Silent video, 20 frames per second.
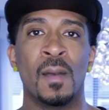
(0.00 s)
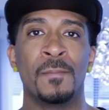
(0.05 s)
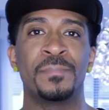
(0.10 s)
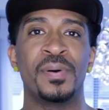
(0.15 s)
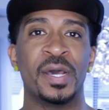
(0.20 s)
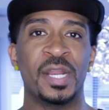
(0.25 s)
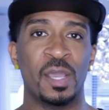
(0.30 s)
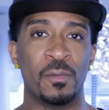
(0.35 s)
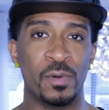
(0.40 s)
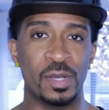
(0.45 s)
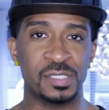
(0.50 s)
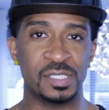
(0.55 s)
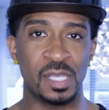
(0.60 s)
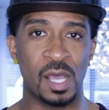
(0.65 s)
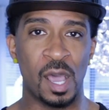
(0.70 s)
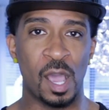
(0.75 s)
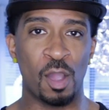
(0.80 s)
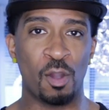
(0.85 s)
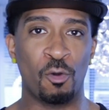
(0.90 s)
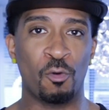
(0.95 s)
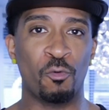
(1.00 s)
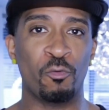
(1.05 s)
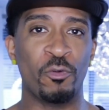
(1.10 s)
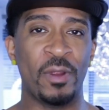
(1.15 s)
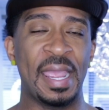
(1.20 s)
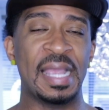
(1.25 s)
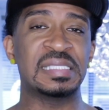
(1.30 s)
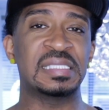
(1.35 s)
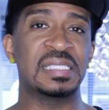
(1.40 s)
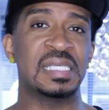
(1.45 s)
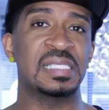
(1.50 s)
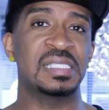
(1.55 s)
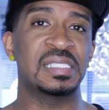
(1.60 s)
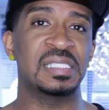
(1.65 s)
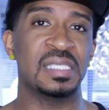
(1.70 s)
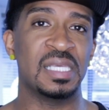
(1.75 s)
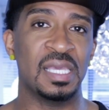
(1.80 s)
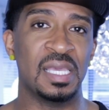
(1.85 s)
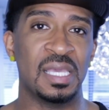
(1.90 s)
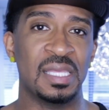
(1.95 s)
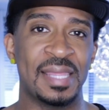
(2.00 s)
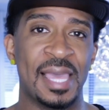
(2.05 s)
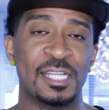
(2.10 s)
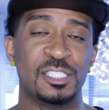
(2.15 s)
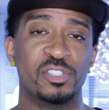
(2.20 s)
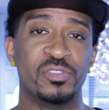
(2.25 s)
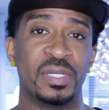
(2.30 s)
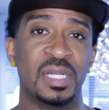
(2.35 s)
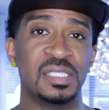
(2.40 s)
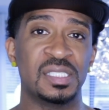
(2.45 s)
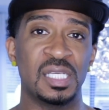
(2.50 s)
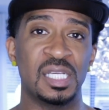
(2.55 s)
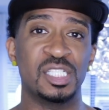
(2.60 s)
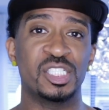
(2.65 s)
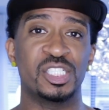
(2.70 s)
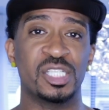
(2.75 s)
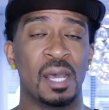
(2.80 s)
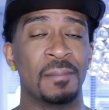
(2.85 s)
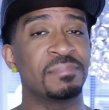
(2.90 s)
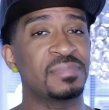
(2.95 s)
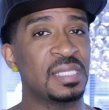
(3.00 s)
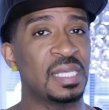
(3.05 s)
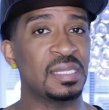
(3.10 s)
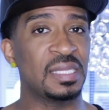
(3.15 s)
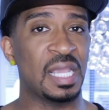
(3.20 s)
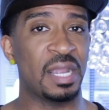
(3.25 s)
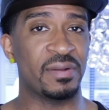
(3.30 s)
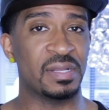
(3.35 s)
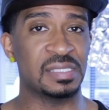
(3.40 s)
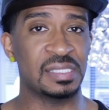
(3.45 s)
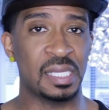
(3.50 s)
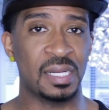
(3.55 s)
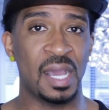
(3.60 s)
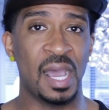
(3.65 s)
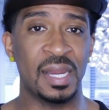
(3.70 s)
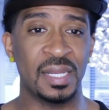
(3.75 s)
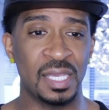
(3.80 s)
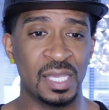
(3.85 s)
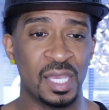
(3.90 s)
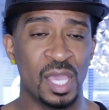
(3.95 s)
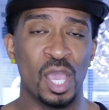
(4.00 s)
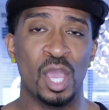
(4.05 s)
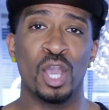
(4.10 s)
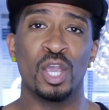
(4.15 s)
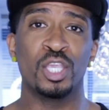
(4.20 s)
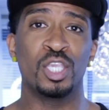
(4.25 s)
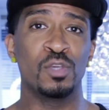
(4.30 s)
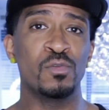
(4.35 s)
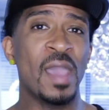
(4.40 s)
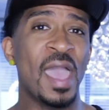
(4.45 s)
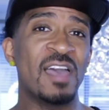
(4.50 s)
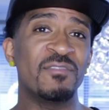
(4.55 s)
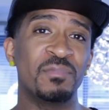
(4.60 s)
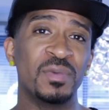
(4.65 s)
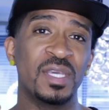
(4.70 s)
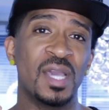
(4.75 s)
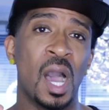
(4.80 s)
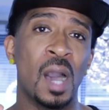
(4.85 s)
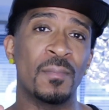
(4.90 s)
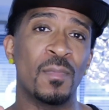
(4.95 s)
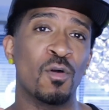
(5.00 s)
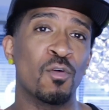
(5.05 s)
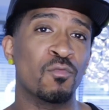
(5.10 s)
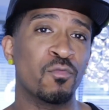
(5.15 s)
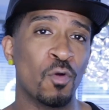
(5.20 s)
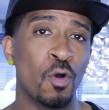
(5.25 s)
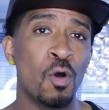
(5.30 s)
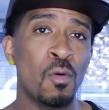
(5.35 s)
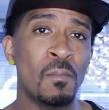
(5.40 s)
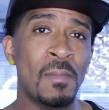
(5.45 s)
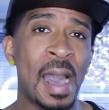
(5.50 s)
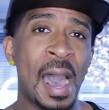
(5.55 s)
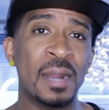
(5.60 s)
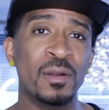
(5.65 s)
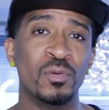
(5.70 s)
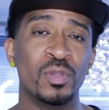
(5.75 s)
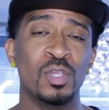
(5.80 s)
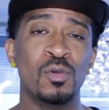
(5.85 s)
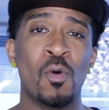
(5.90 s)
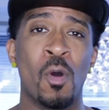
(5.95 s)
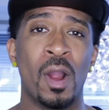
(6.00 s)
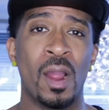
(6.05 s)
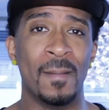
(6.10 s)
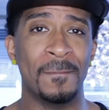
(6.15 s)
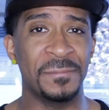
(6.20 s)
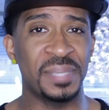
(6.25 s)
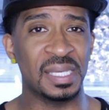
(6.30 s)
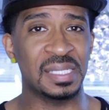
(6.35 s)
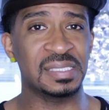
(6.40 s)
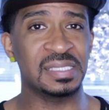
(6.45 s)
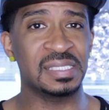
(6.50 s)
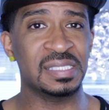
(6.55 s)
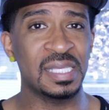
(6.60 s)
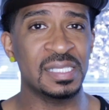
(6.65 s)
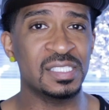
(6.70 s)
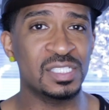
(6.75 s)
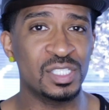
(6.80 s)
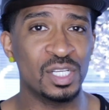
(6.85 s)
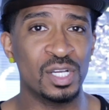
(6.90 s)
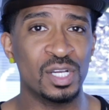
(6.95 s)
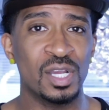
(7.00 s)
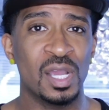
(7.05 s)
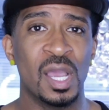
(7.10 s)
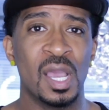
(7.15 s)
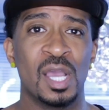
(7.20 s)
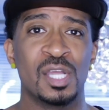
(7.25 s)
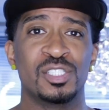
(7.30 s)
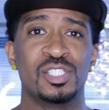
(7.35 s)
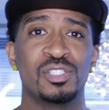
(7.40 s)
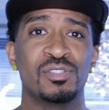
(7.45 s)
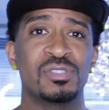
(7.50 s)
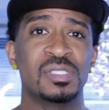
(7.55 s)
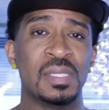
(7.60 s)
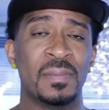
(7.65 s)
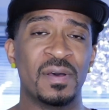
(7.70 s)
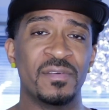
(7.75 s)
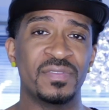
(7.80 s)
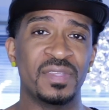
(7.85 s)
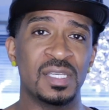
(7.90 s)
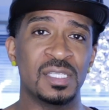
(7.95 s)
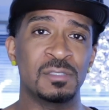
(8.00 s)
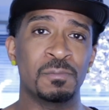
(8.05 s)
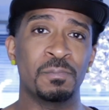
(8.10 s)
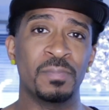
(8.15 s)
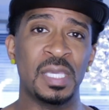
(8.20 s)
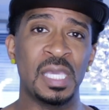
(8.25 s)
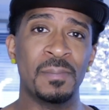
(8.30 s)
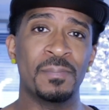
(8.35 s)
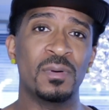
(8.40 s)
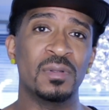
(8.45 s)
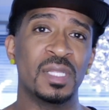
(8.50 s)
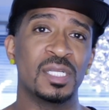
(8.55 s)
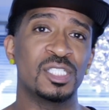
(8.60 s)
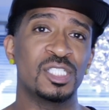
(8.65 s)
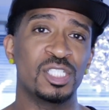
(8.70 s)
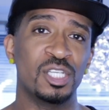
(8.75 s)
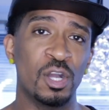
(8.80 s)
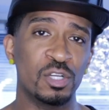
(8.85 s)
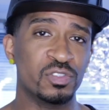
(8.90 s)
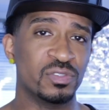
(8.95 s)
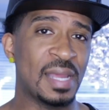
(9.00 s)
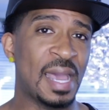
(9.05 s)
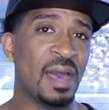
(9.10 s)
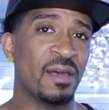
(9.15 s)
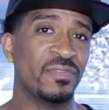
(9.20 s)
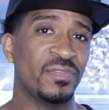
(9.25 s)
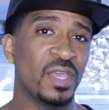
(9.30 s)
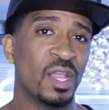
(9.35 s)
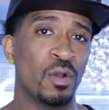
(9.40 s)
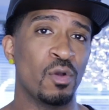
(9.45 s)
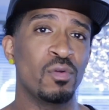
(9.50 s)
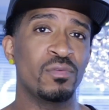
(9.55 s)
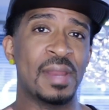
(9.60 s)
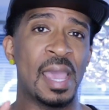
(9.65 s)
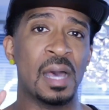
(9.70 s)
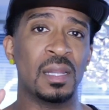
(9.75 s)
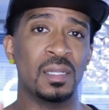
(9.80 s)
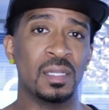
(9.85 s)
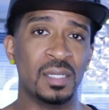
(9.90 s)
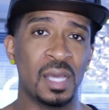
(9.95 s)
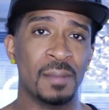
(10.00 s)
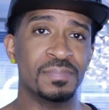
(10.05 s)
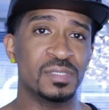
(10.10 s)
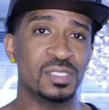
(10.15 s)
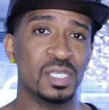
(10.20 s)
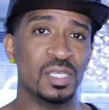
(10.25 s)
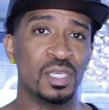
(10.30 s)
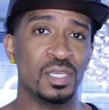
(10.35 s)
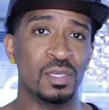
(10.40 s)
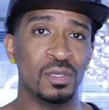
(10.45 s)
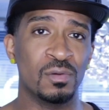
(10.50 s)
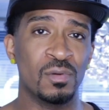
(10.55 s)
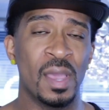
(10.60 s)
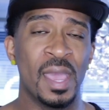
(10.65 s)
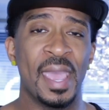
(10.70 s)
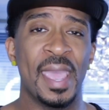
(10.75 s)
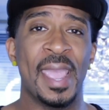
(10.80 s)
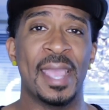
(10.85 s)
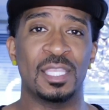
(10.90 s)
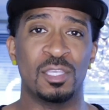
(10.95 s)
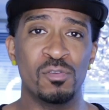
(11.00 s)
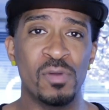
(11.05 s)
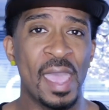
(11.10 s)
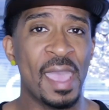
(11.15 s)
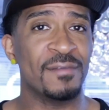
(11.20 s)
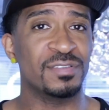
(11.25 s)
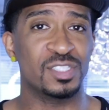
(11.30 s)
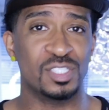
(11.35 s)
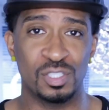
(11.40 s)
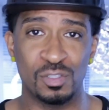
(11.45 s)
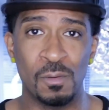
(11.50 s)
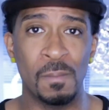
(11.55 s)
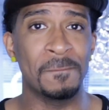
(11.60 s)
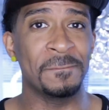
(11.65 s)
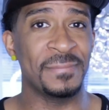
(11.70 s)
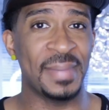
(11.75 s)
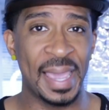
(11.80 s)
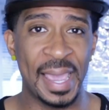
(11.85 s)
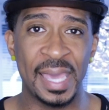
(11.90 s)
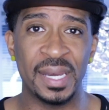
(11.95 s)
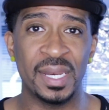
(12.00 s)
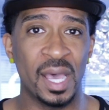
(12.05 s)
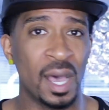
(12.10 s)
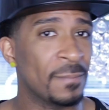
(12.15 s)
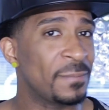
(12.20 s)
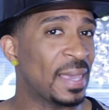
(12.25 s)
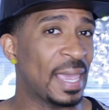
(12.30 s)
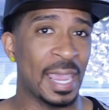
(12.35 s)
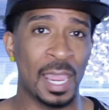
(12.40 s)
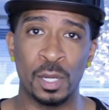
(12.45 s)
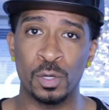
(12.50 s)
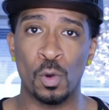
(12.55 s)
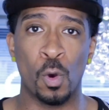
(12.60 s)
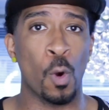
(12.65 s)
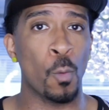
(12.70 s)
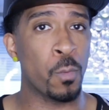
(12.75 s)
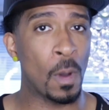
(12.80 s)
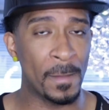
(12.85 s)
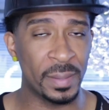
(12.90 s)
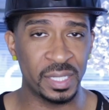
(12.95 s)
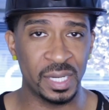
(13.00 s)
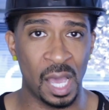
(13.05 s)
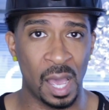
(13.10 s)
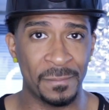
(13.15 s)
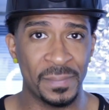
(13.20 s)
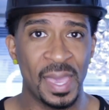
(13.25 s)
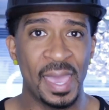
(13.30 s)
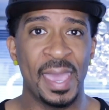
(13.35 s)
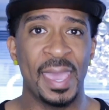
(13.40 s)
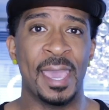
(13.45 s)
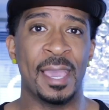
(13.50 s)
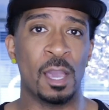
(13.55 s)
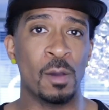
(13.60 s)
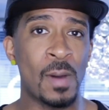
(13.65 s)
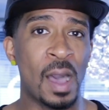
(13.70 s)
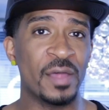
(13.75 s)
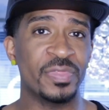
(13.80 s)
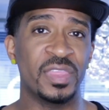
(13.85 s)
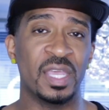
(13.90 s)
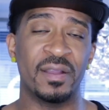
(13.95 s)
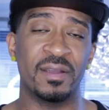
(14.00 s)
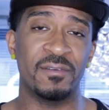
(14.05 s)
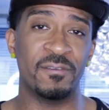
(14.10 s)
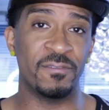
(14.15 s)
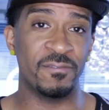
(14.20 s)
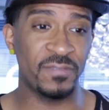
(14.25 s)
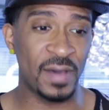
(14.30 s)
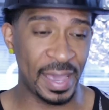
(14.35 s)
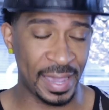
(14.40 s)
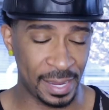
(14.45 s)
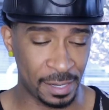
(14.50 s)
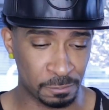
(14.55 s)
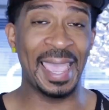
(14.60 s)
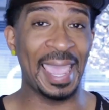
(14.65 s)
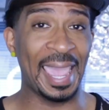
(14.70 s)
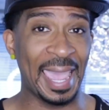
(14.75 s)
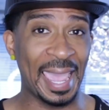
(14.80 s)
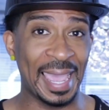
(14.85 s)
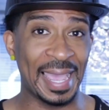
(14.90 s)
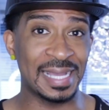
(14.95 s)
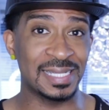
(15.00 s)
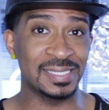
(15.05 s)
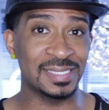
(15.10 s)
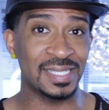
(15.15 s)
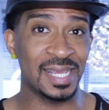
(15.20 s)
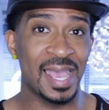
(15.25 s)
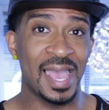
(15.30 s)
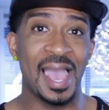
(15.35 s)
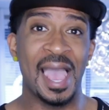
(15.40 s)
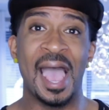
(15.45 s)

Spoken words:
But it was great to see that Trinity jumped in there and said, honey, you have become a role model. You are a big sister to some of these people and children out there who now look up to you, and you have to man up and or woman up and go out there and fight. And